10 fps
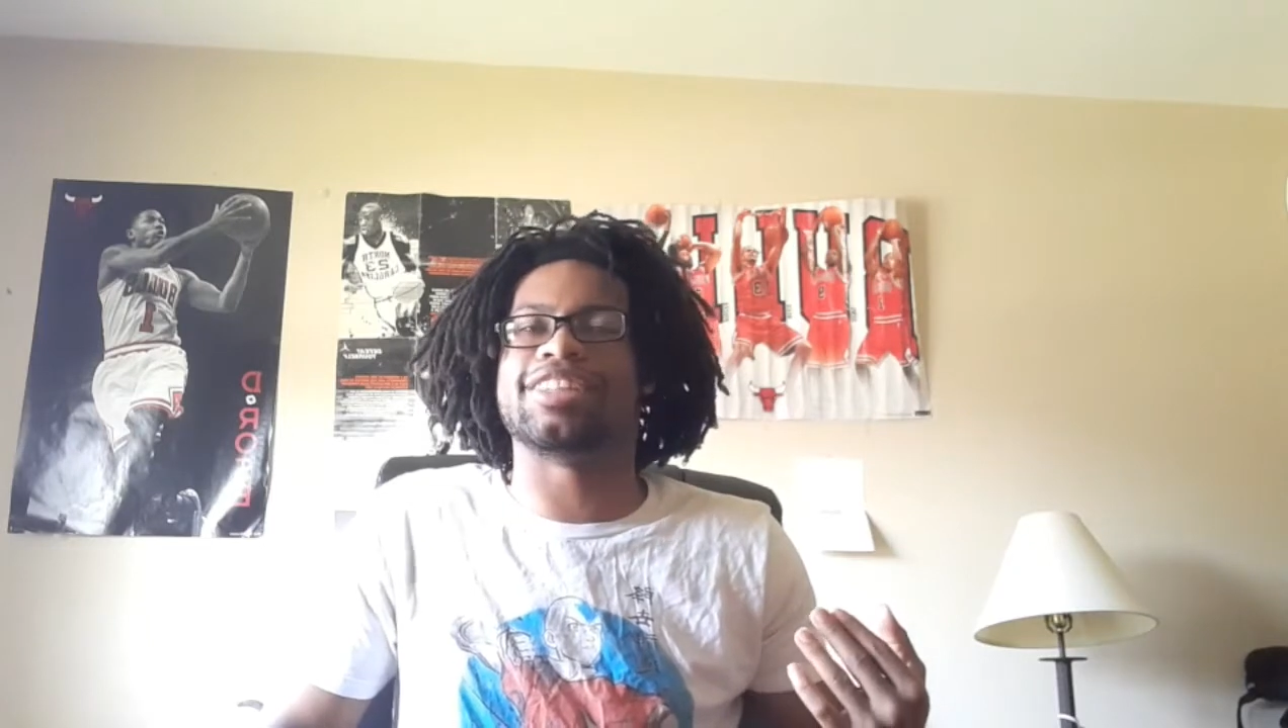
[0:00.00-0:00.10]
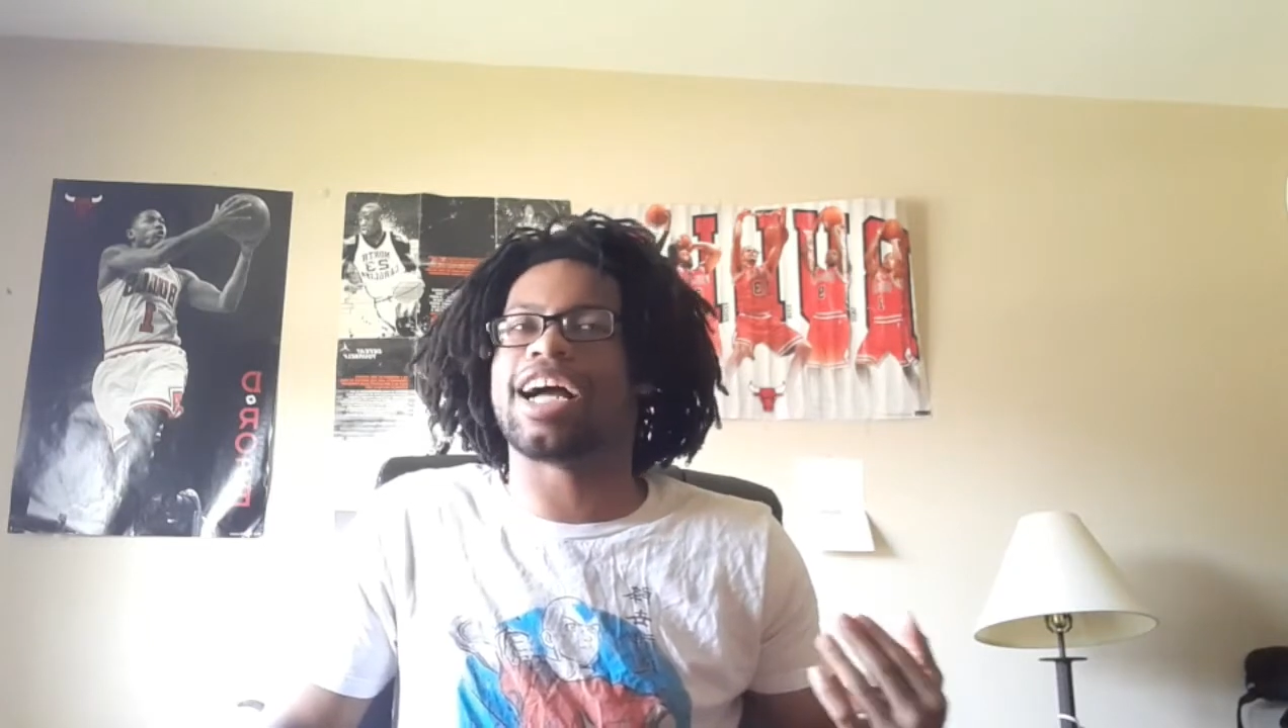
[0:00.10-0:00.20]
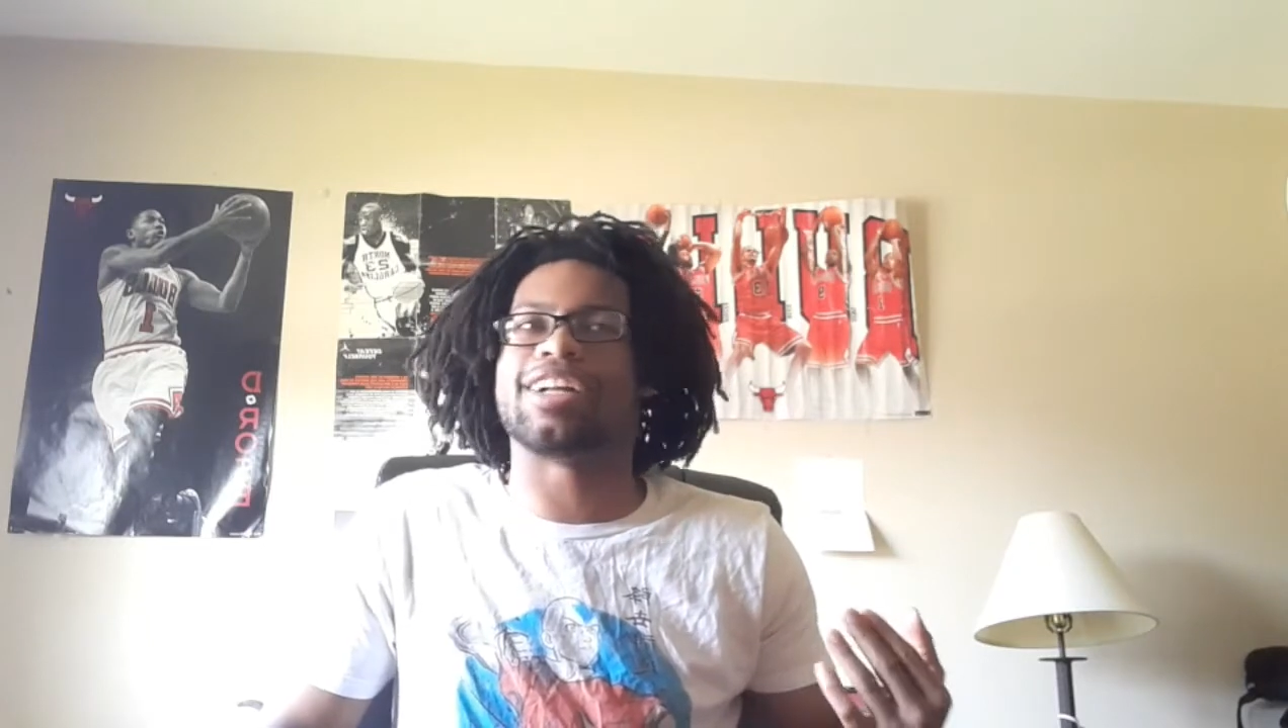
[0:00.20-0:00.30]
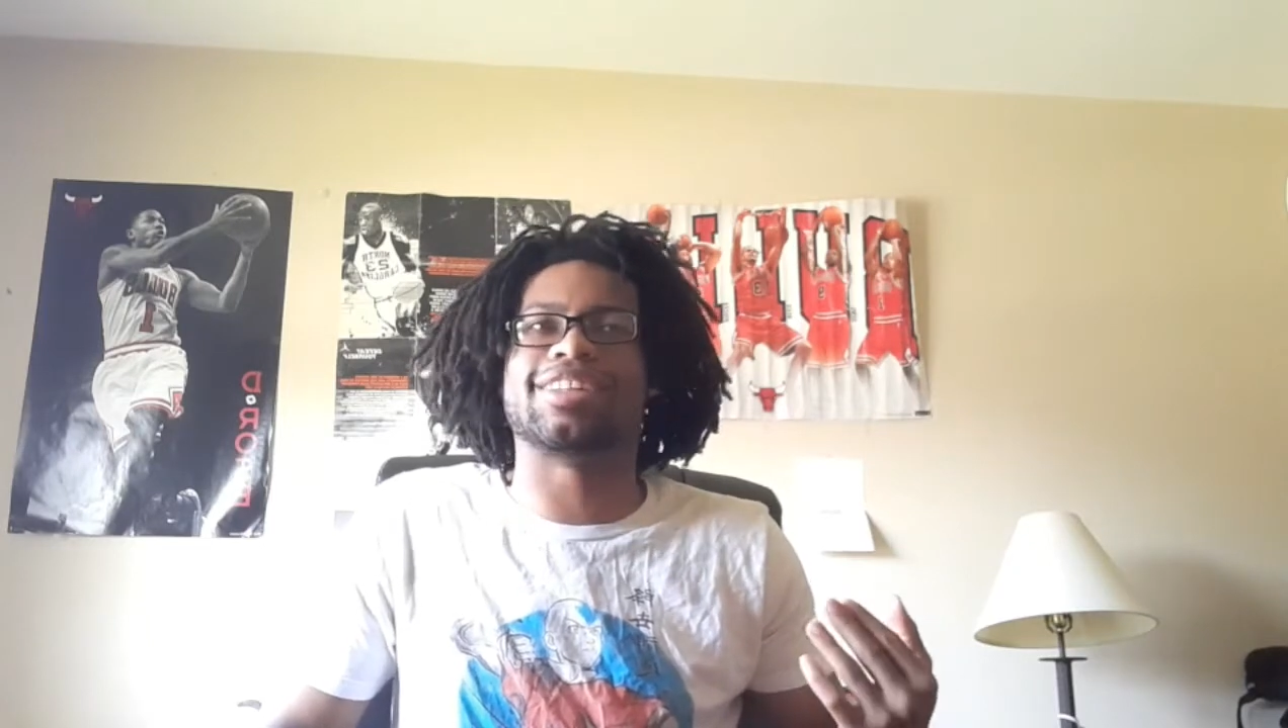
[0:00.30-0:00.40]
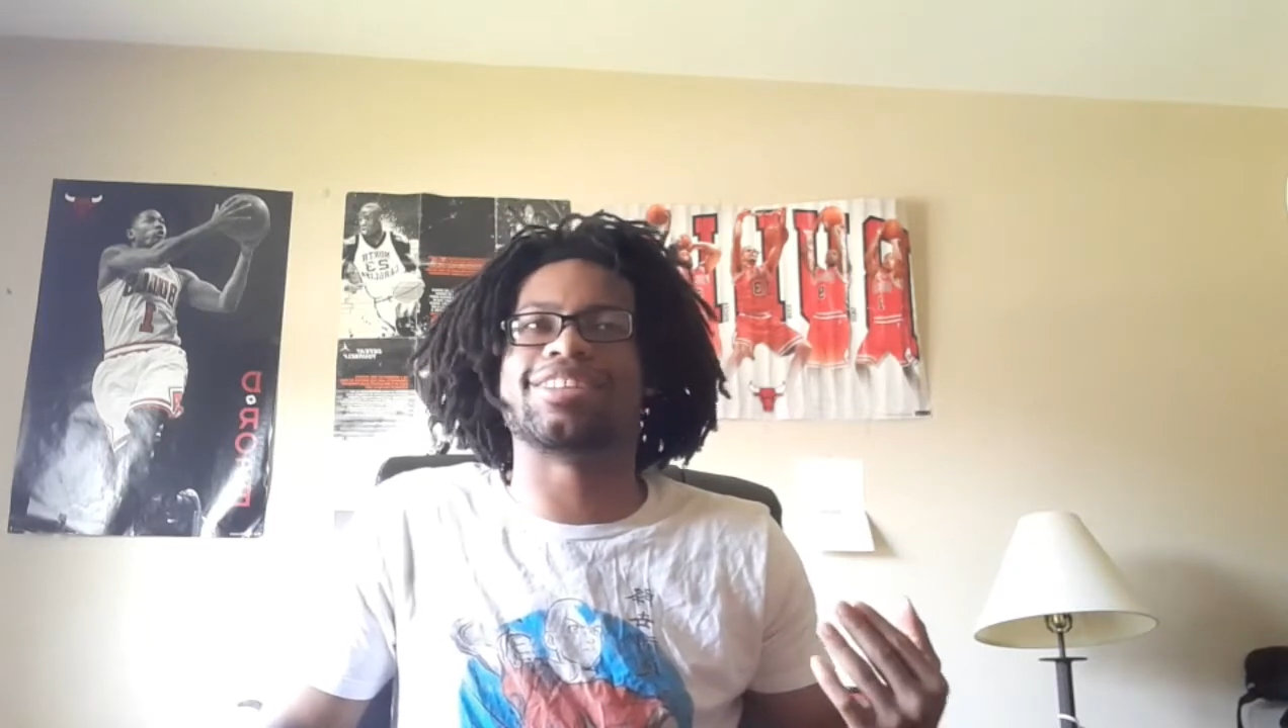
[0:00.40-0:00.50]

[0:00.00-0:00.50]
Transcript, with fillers: not,